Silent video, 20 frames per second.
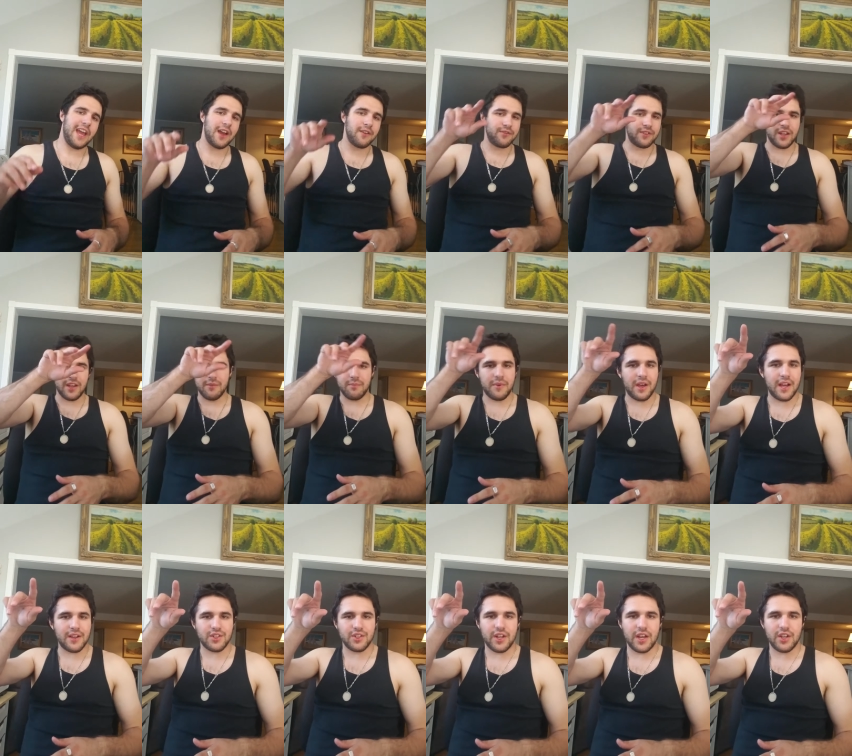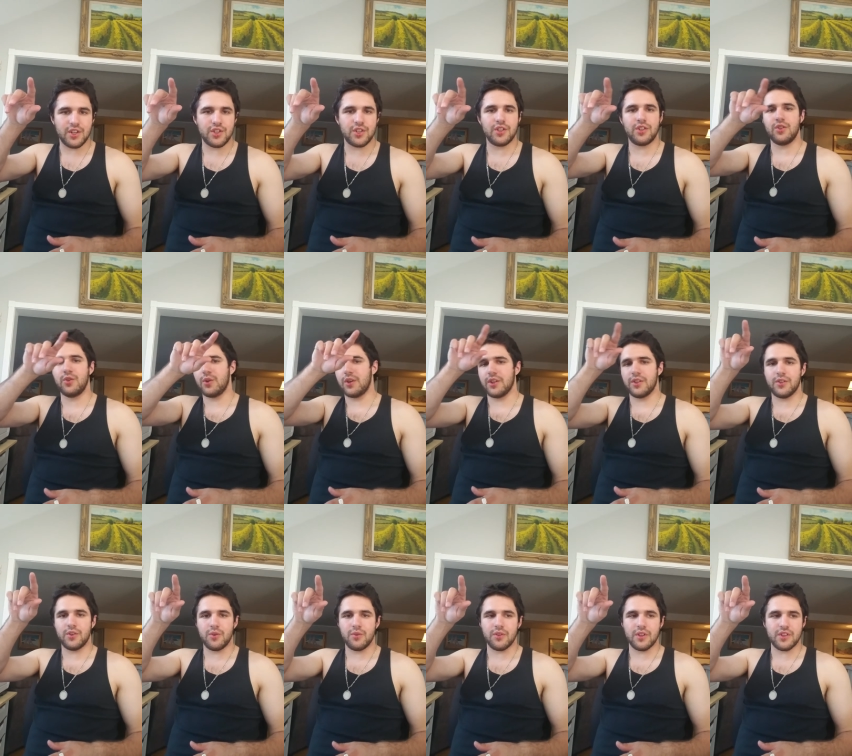have the imagination, you could
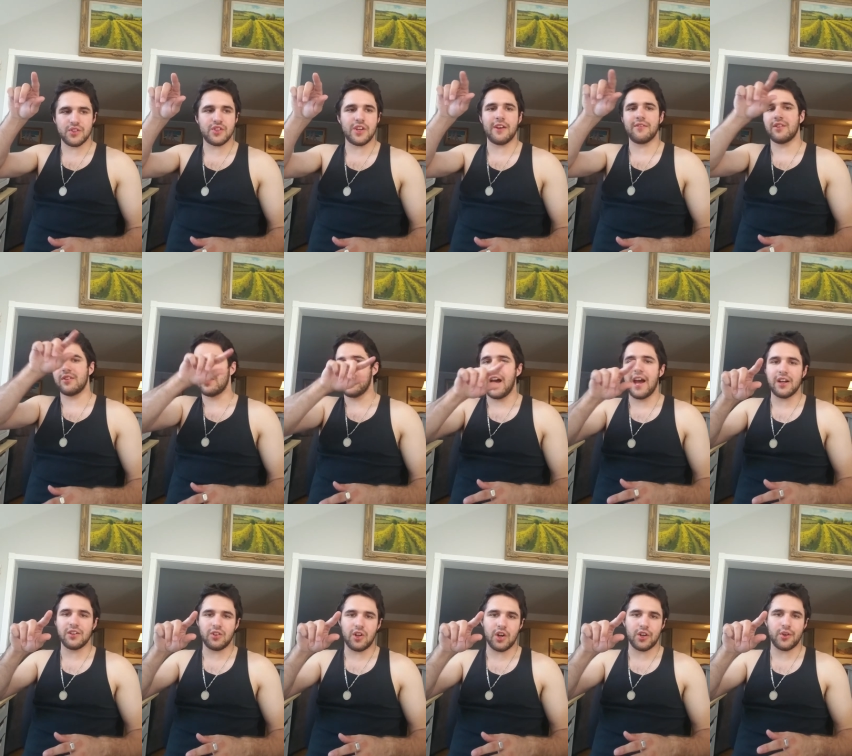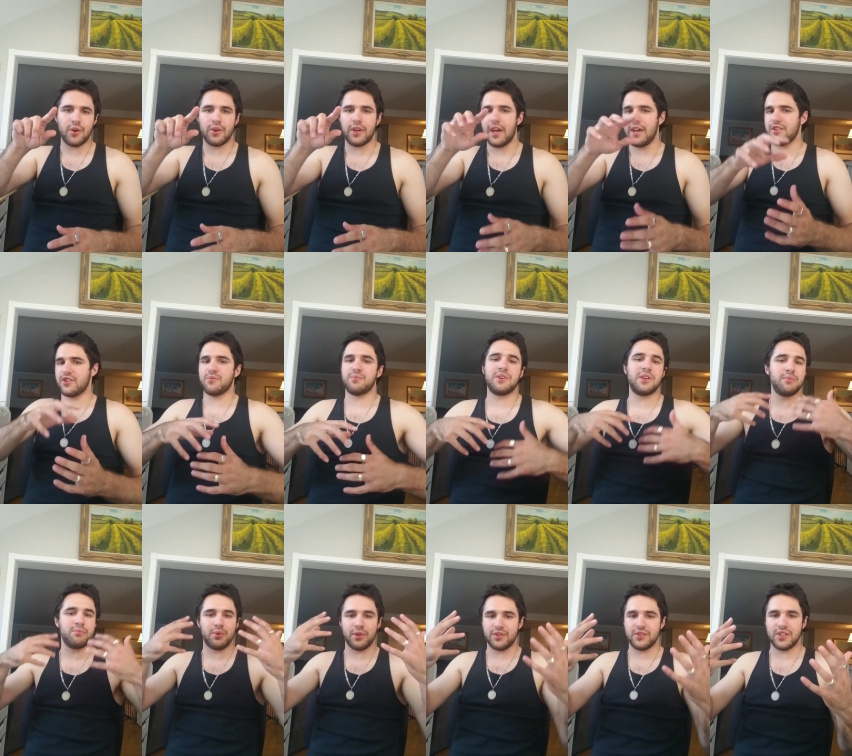do this. You have the dialogue, okay, it's
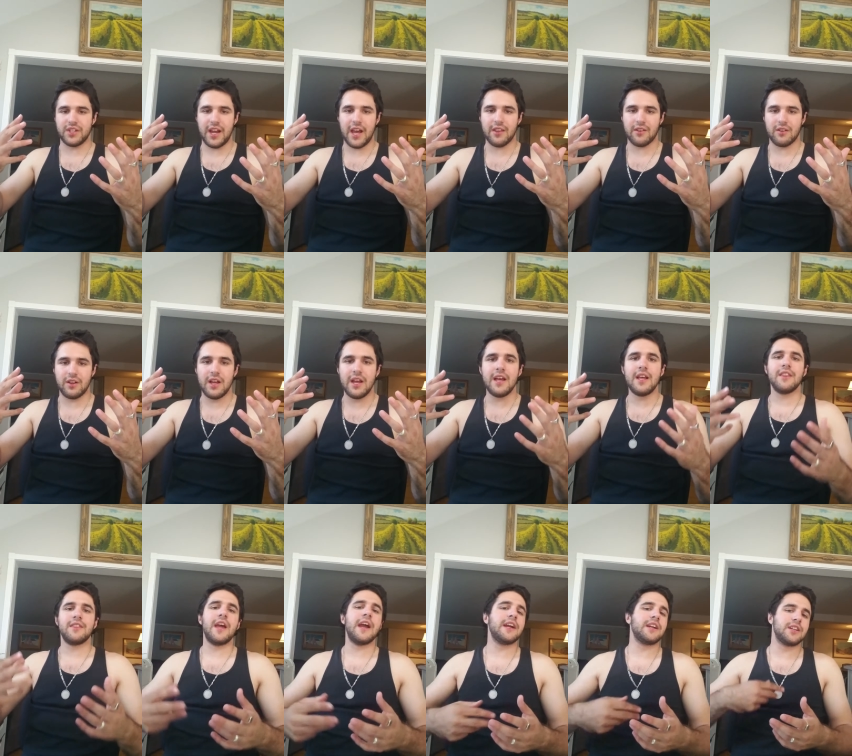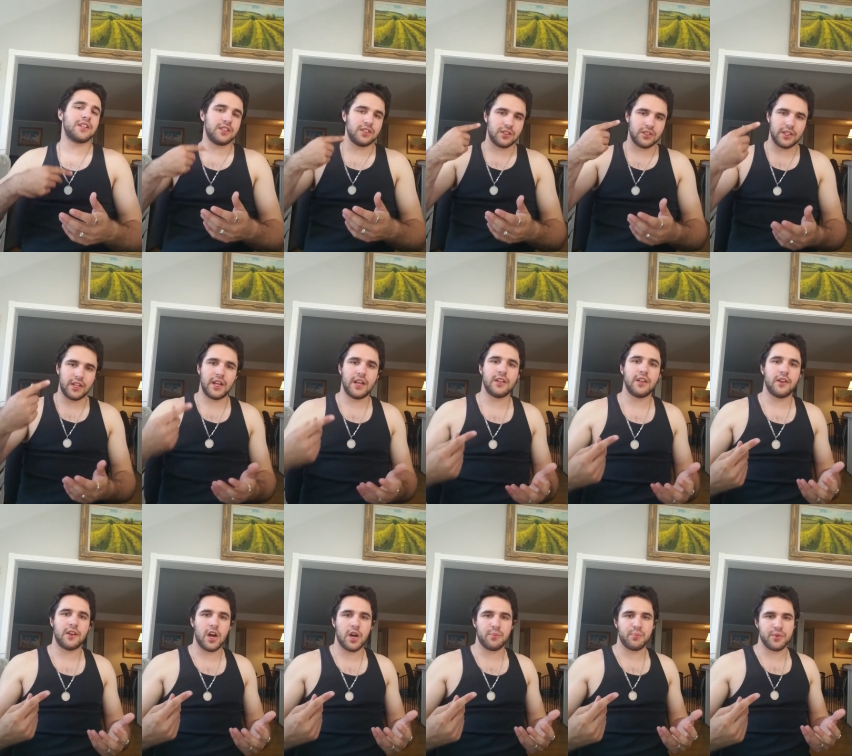being put together. Then clean
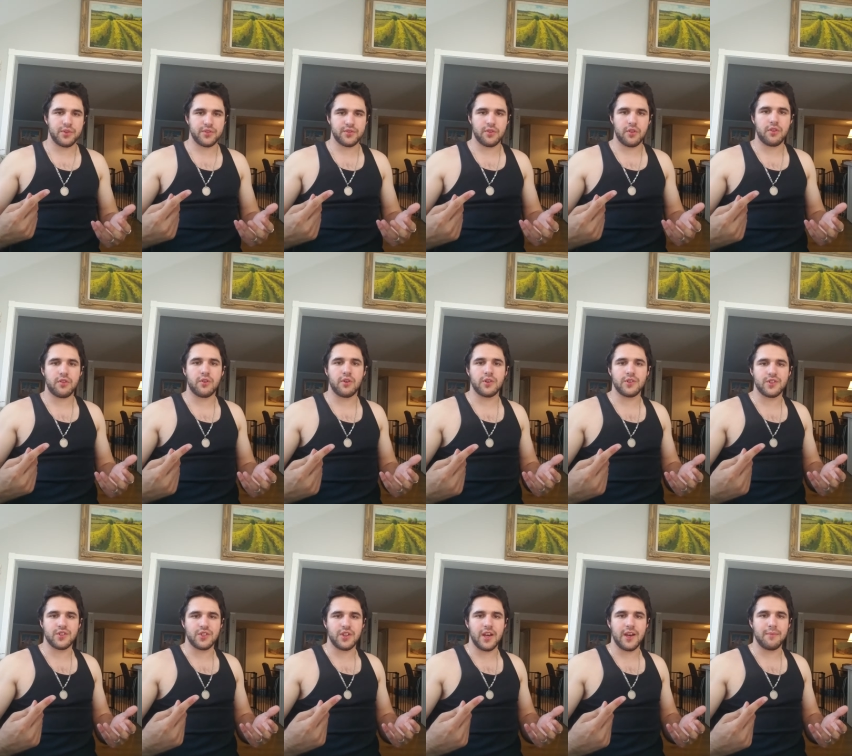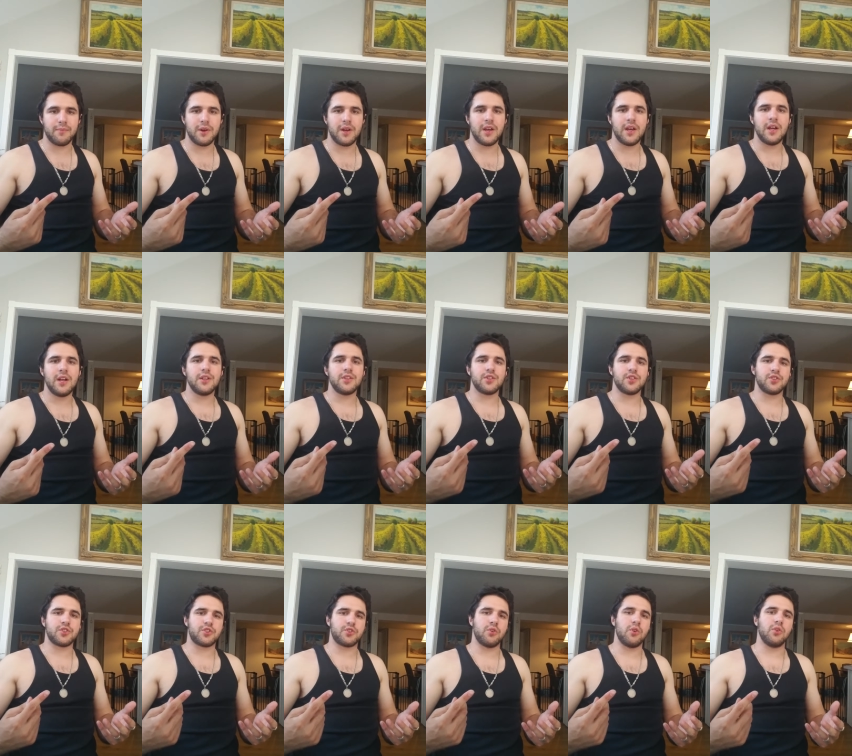it up as the third step,
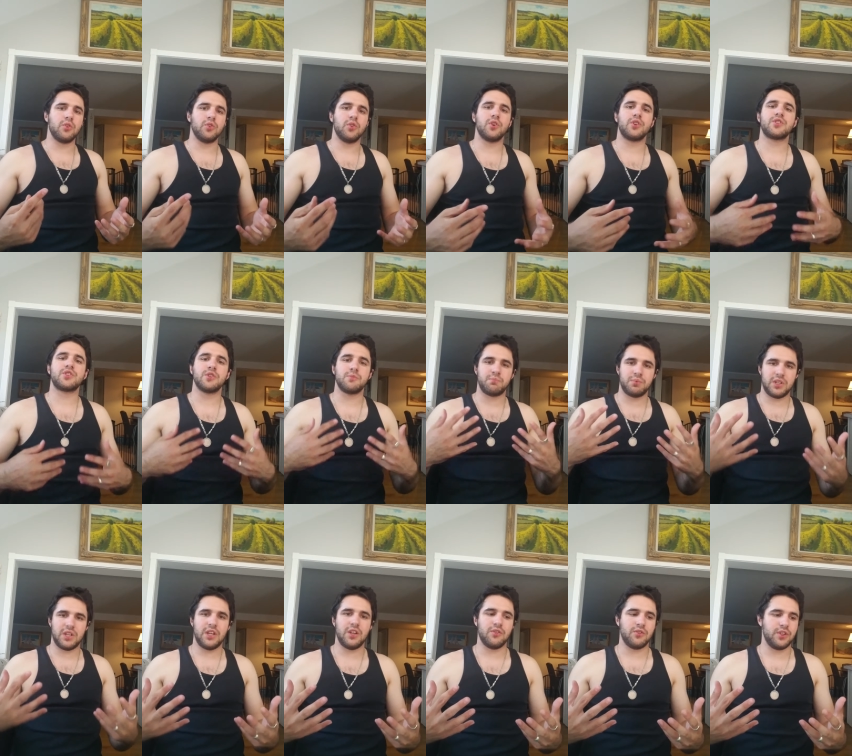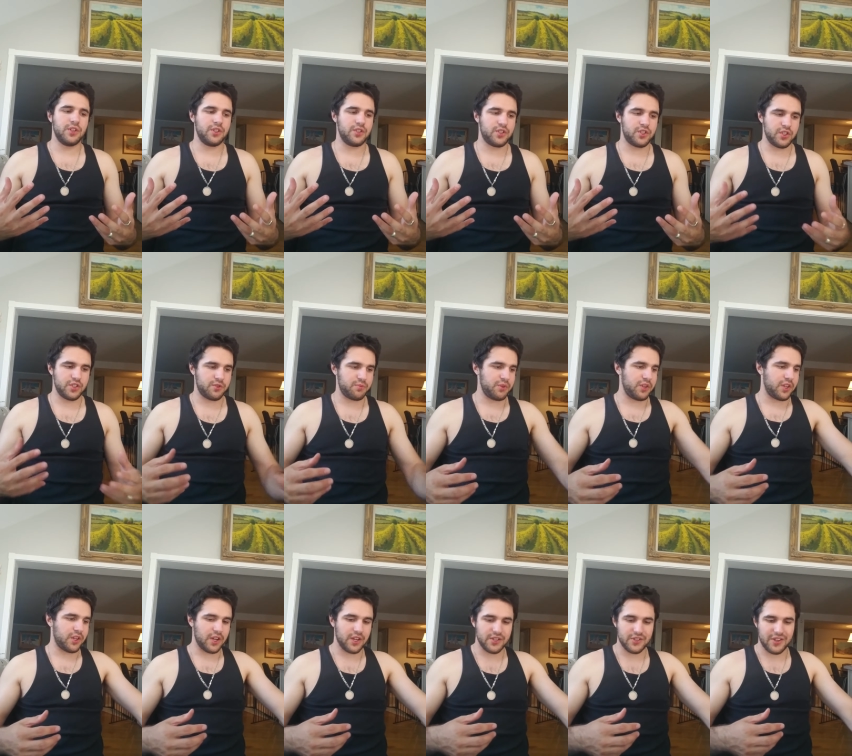just so it looks appealing, just
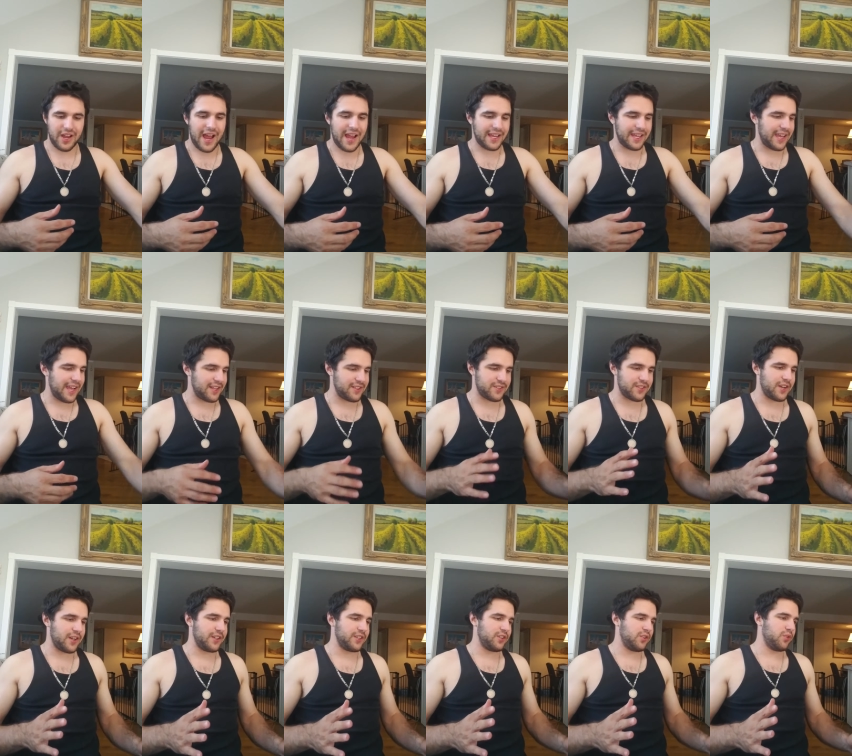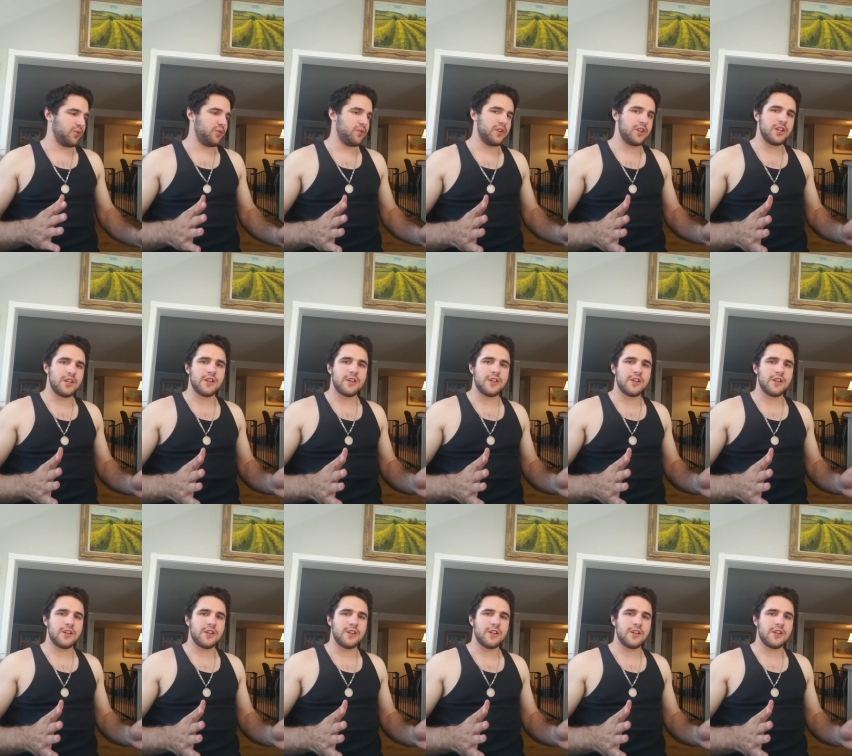because I can't tell you,